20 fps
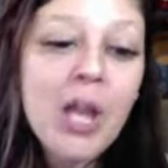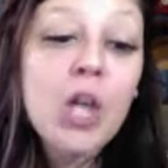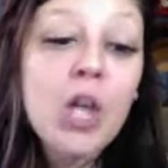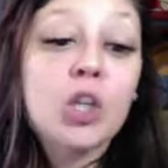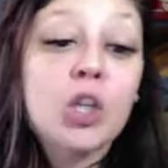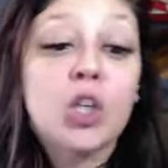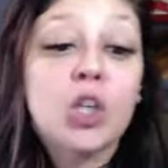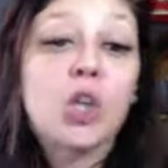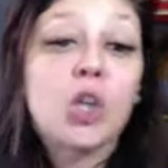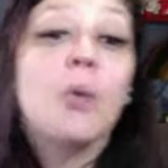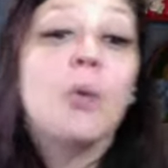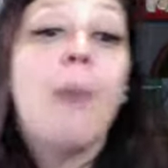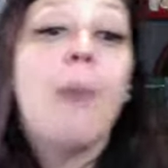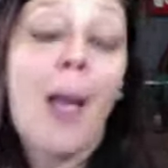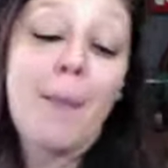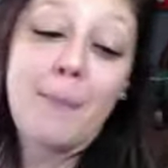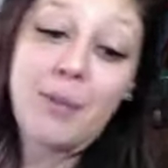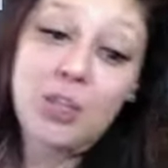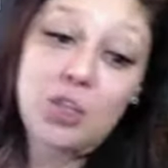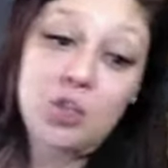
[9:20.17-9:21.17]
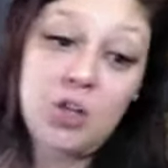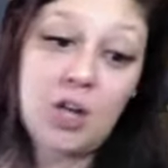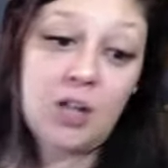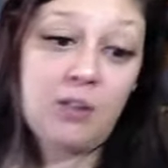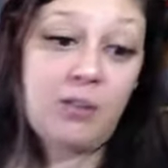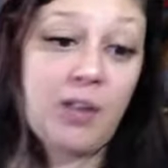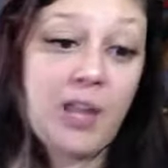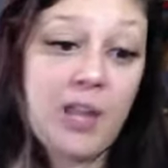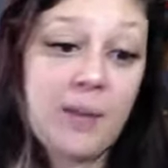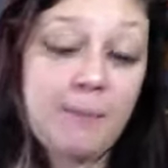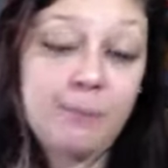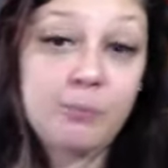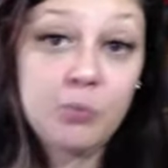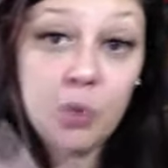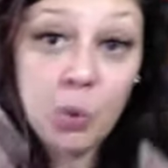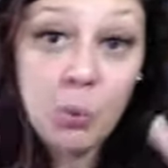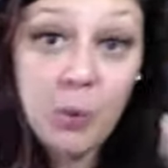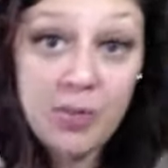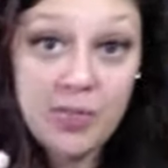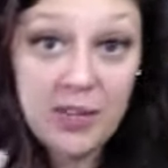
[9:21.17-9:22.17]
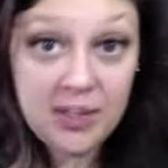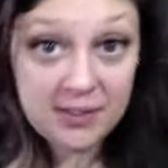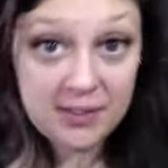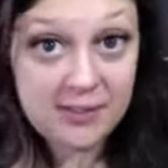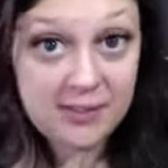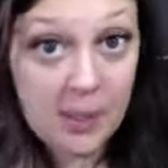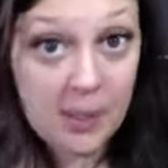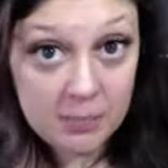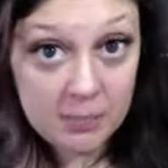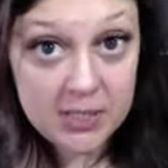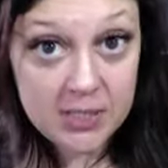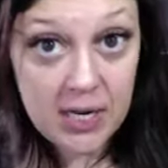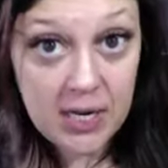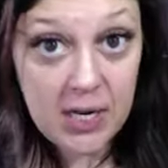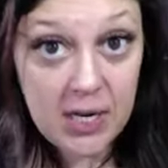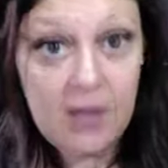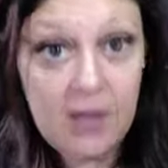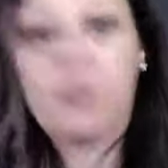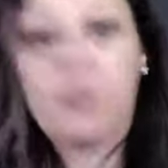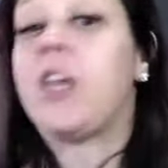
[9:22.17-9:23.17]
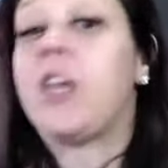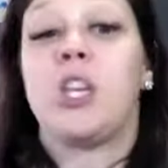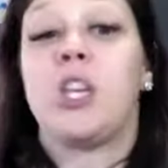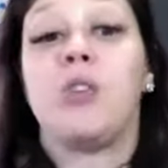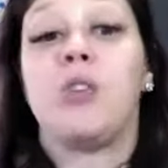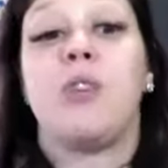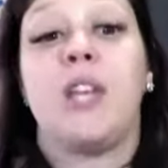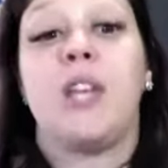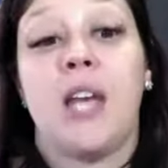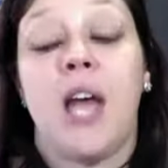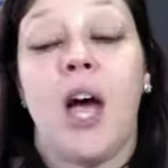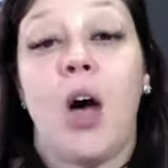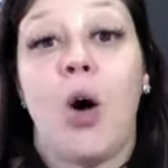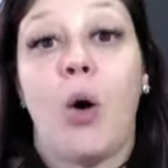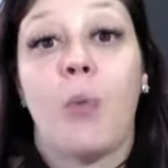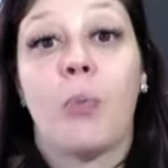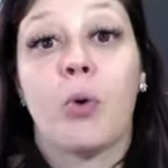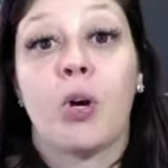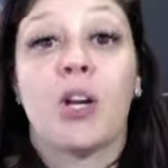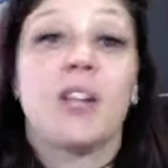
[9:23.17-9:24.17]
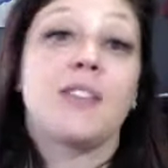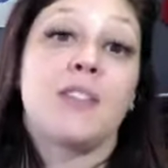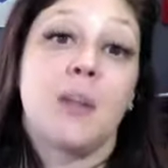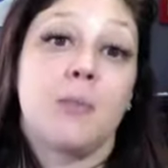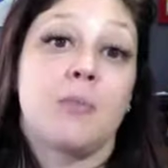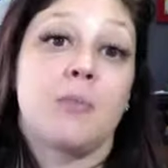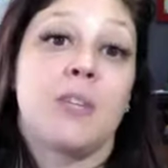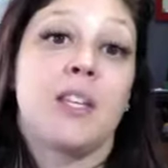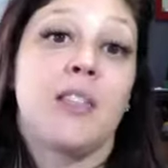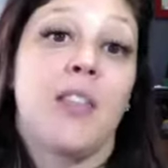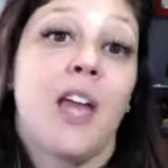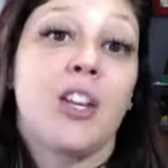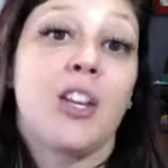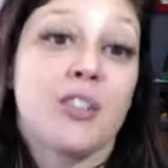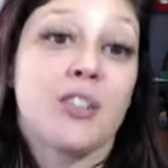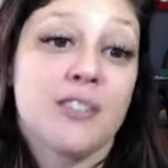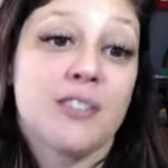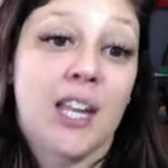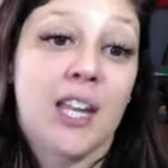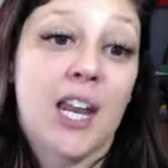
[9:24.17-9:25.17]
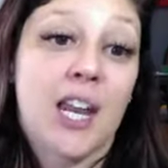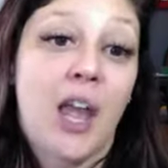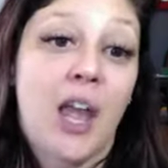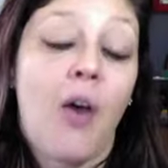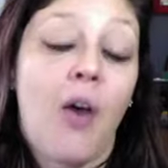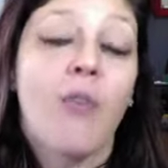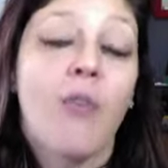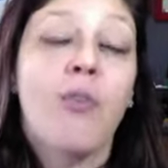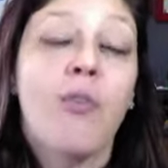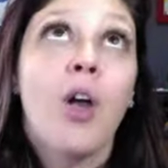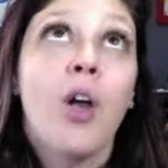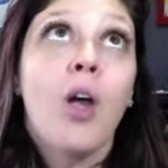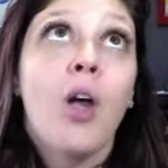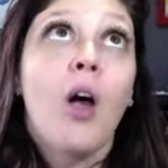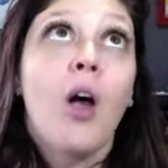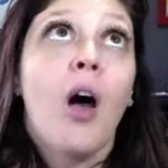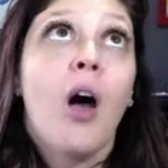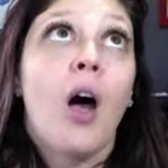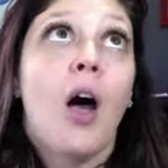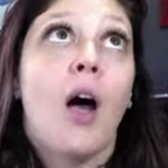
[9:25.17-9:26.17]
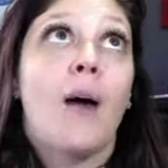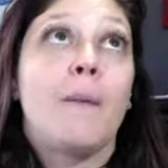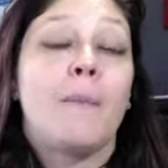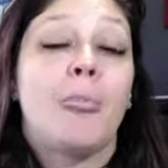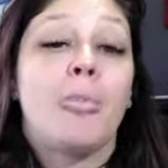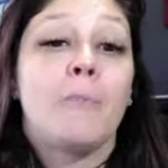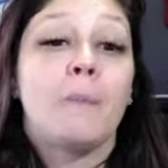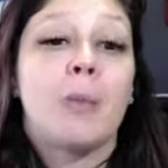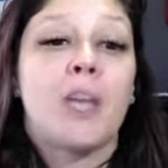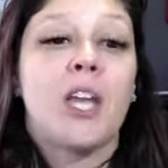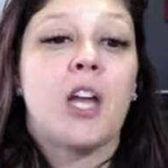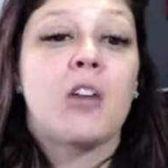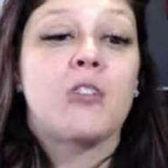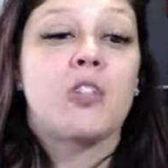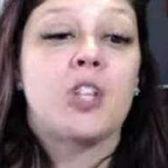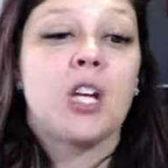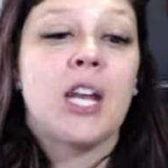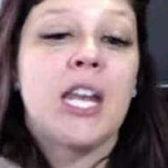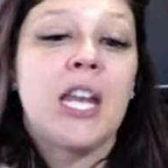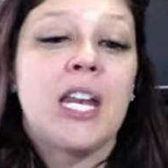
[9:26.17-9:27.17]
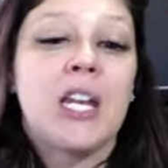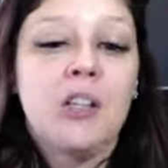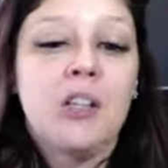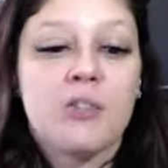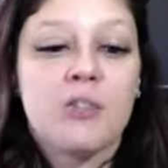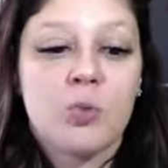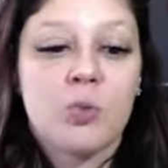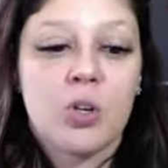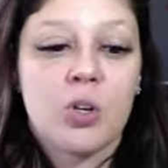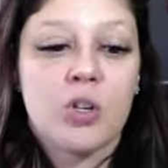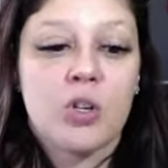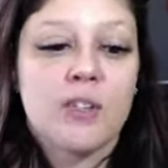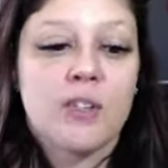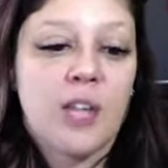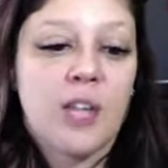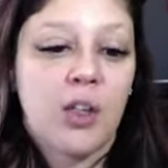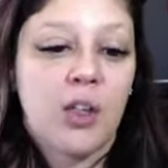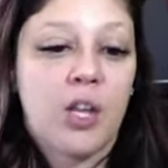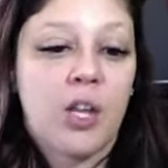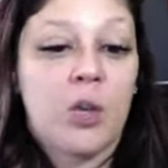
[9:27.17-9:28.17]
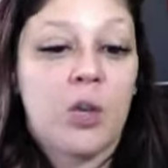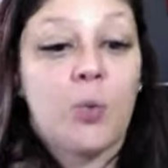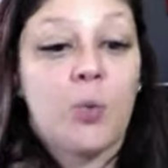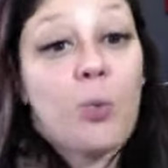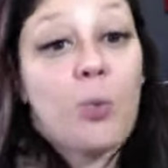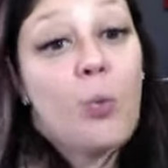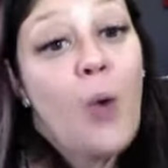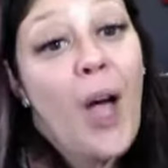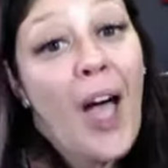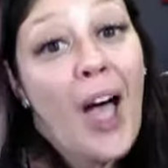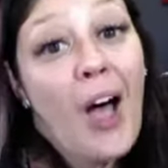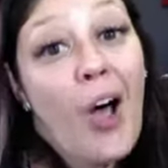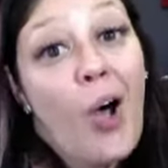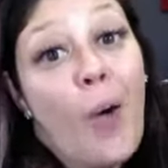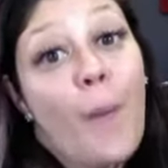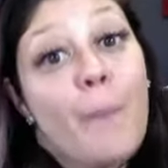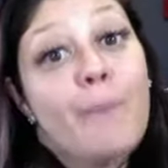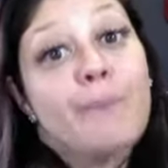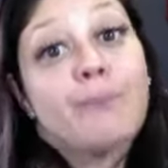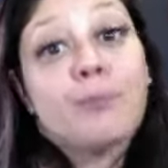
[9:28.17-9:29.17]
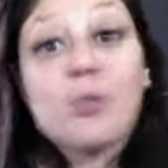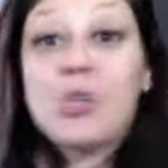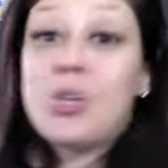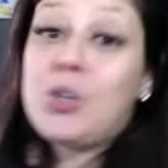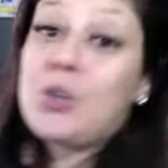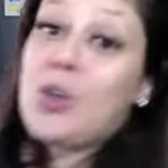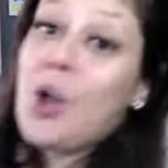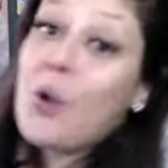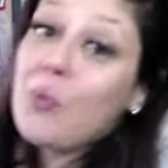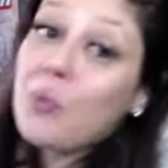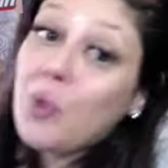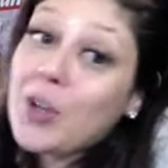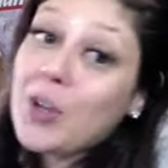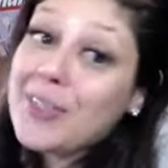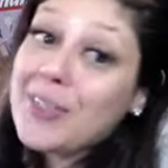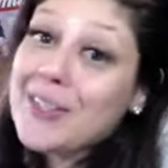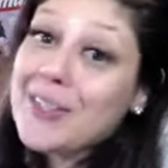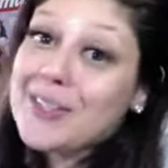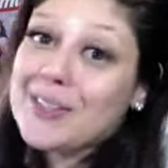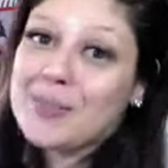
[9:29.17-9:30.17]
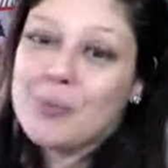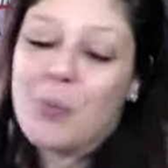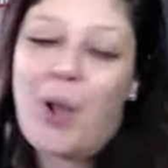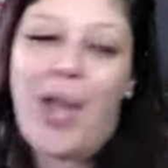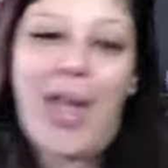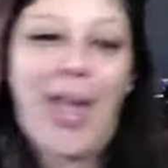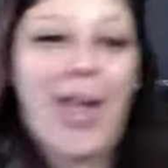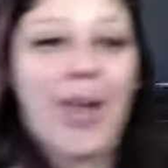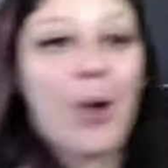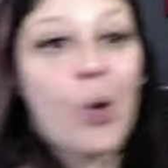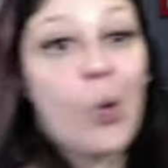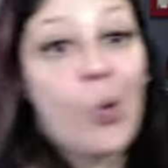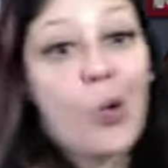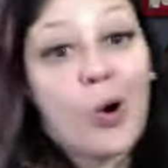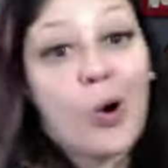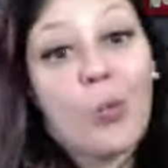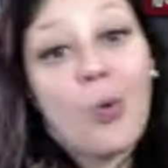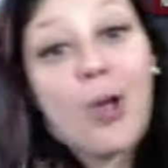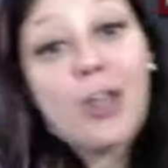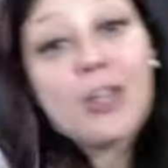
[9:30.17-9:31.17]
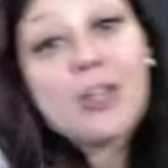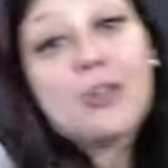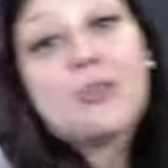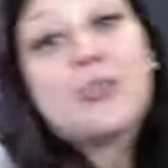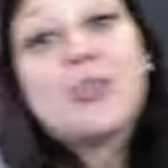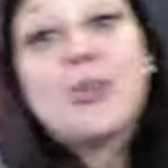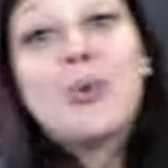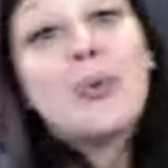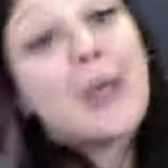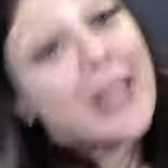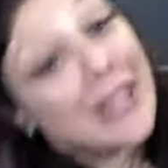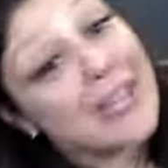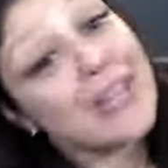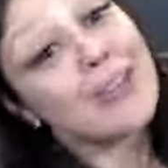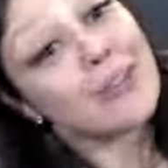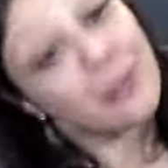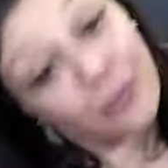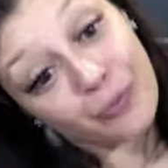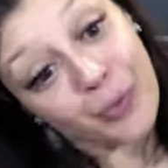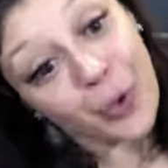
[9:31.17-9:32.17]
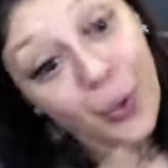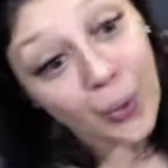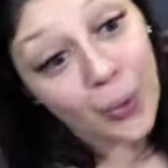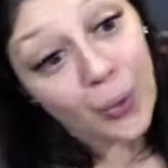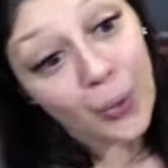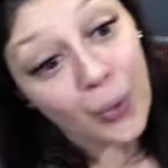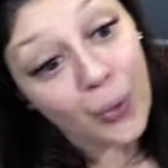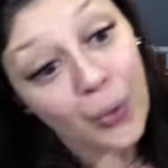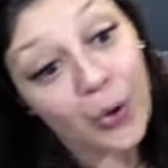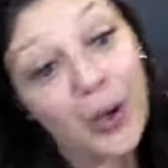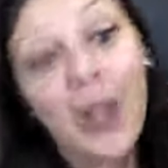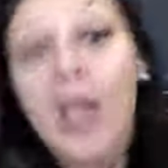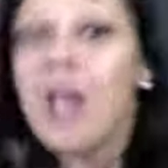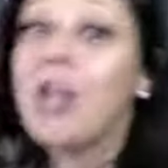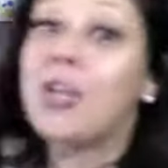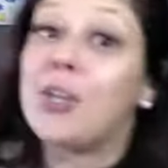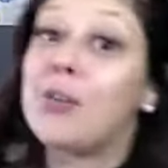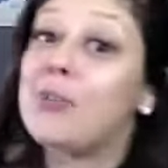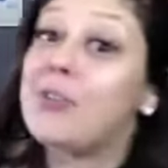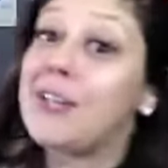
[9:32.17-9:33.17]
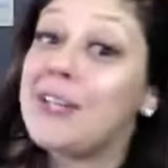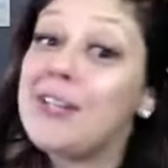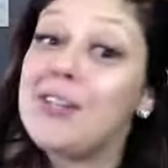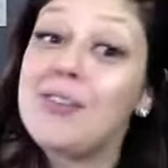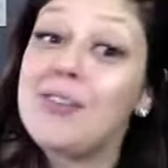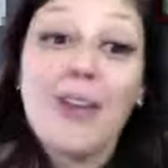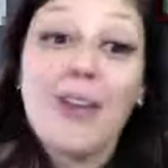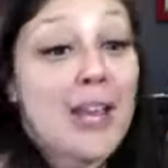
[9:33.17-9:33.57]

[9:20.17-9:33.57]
you might be struggling with accepting that you need help or accepting that you're sick enough, because your eating disorder is telling you, well, you don't look this way, or, well, you do eat food, you didn't,